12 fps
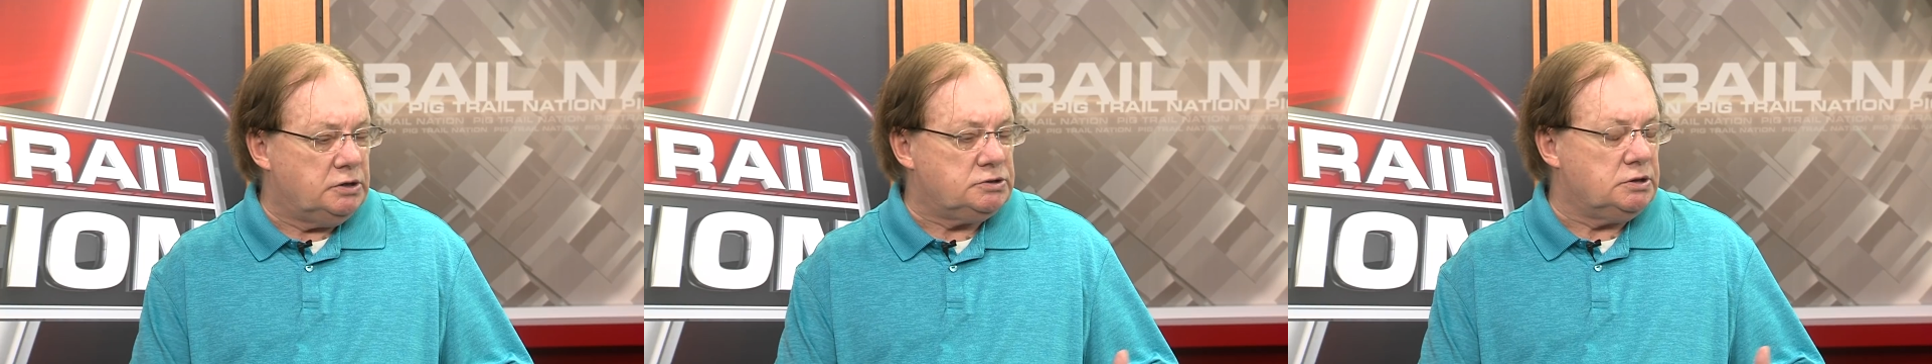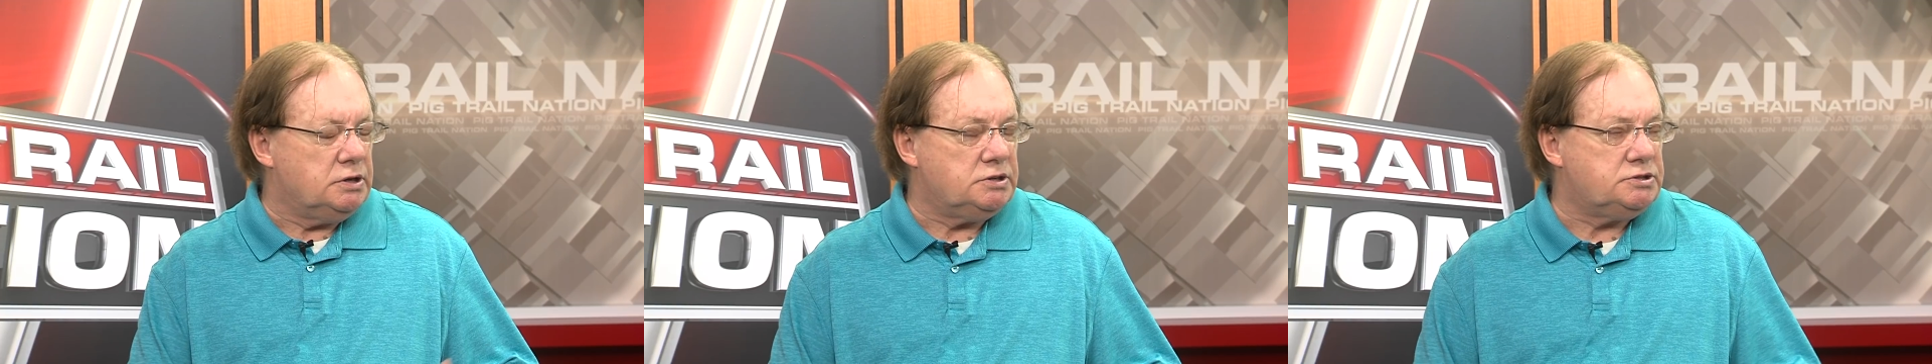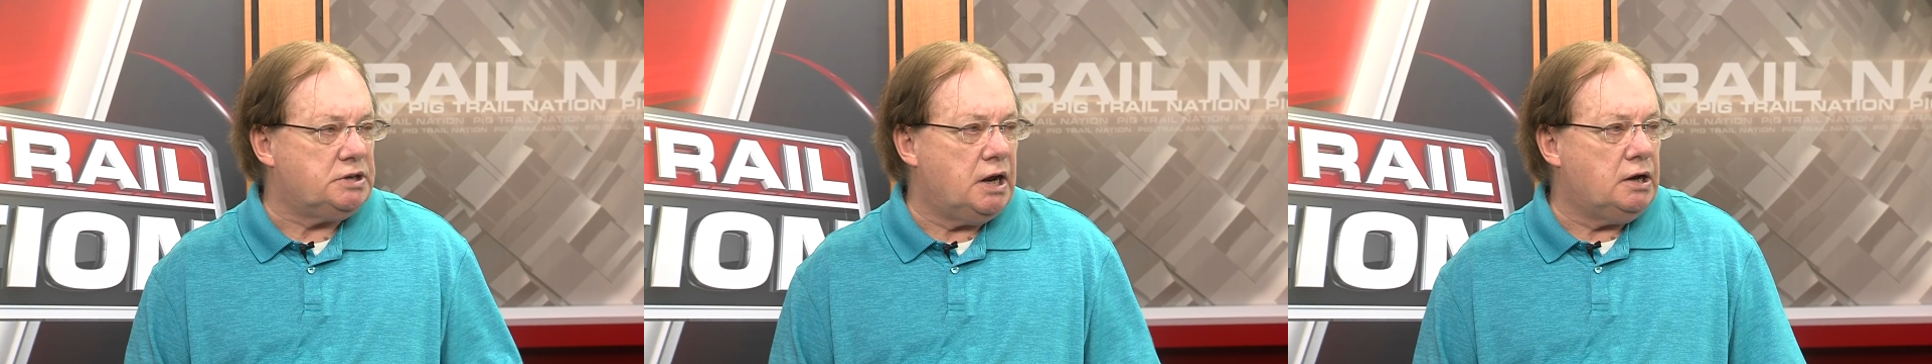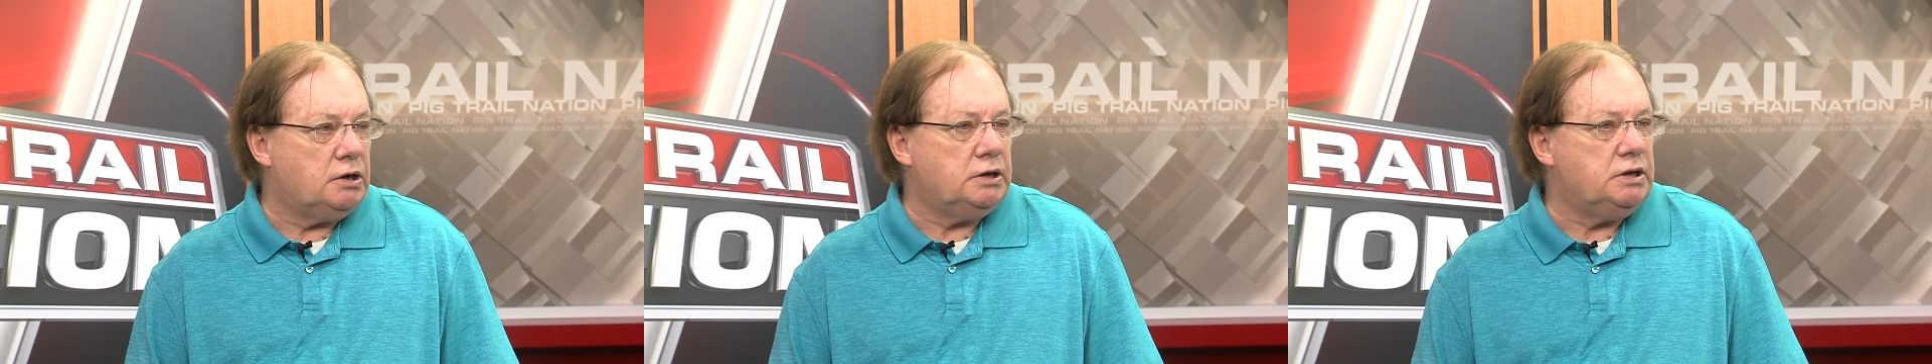his list
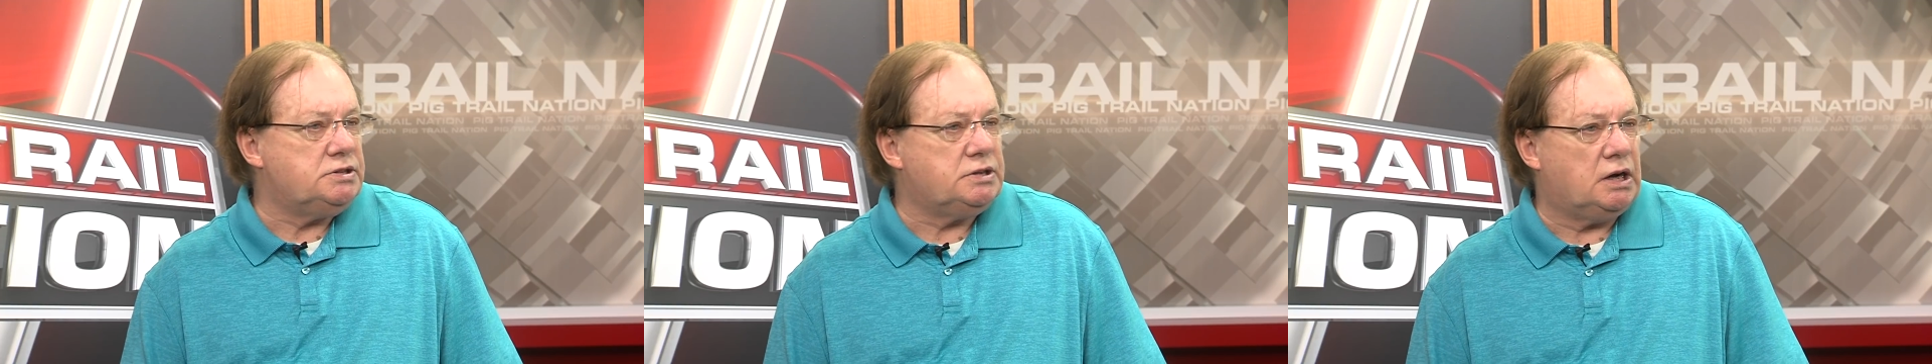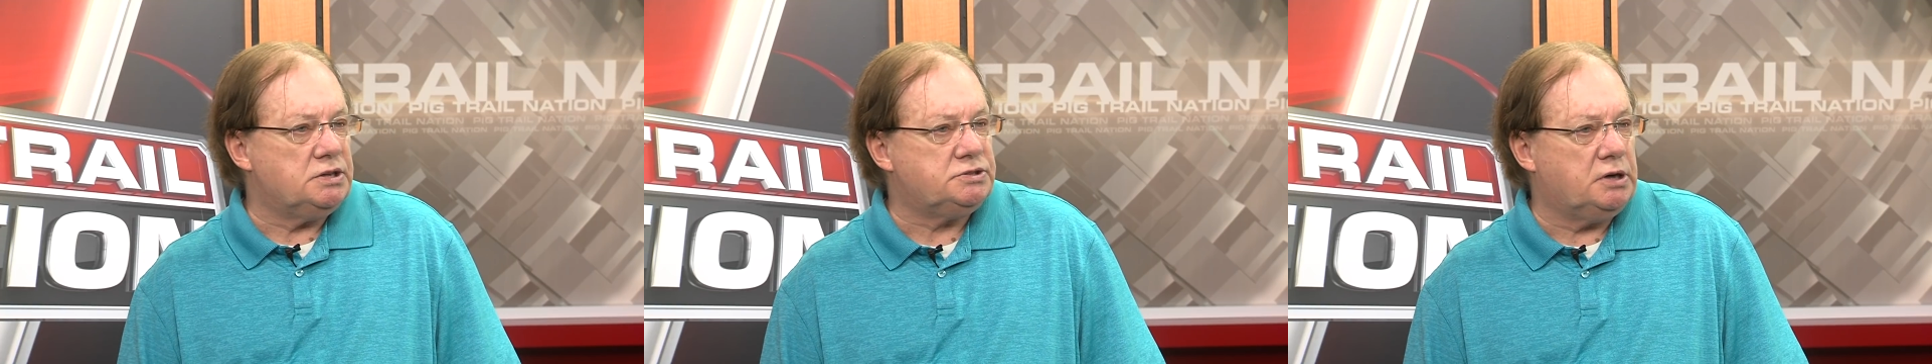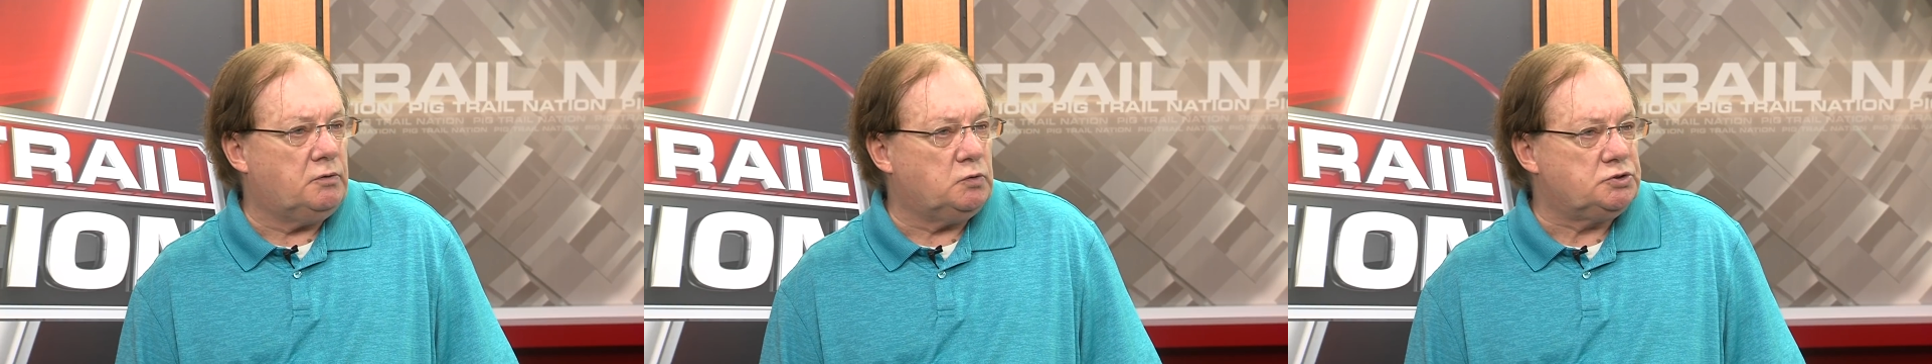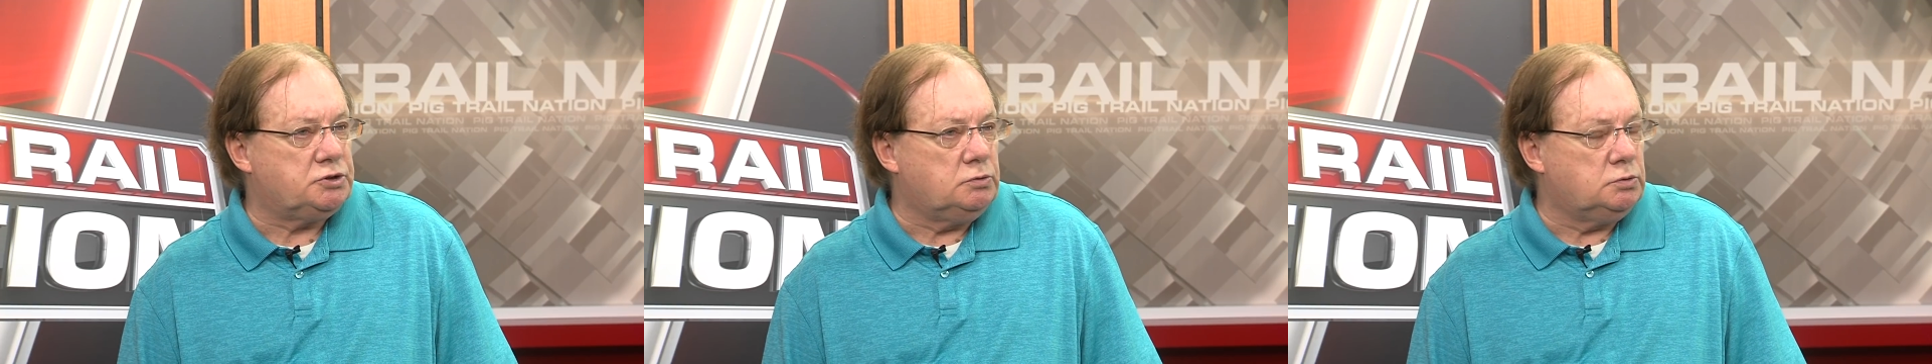down, and he's got
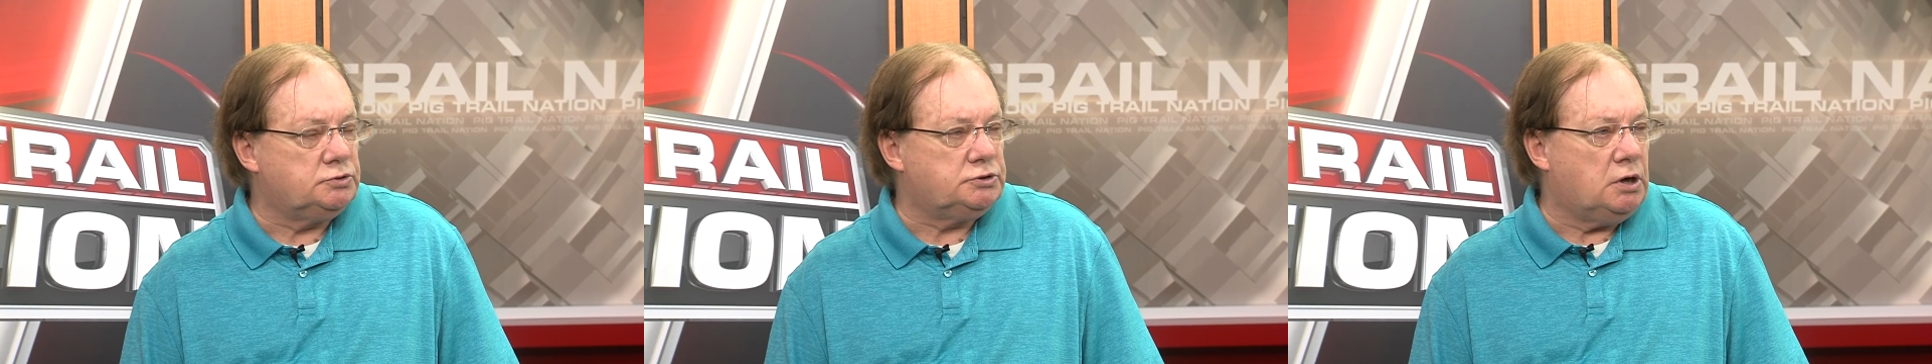several schools